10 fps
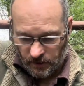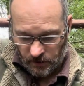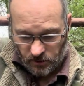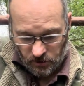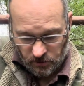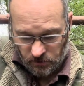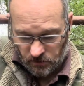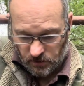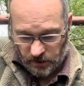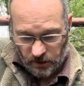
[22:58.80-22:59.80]
So
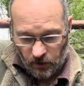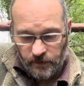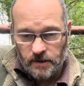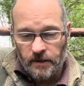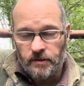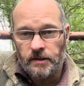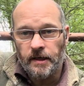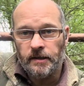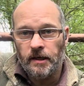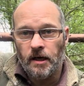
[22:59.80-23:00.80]
obviously it was a
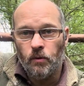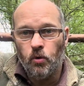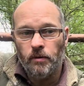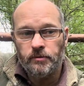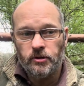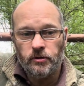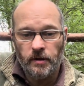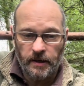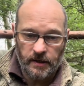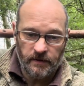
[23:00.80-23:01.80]
technique I warmed to,
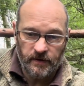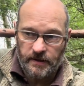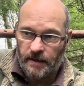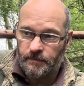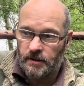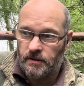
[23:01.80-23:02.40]
and I've adapted